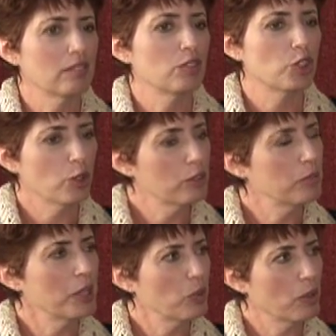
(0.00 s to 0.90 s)
showed
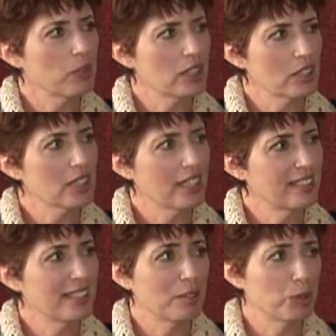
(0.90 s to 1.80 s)
me what was
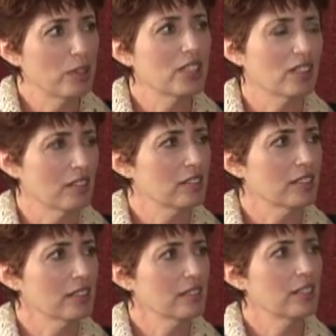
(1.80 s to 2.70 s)
inside his Buddhist
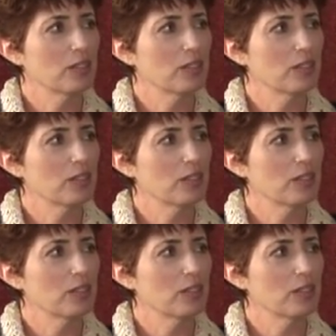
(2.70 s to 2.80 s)
altar.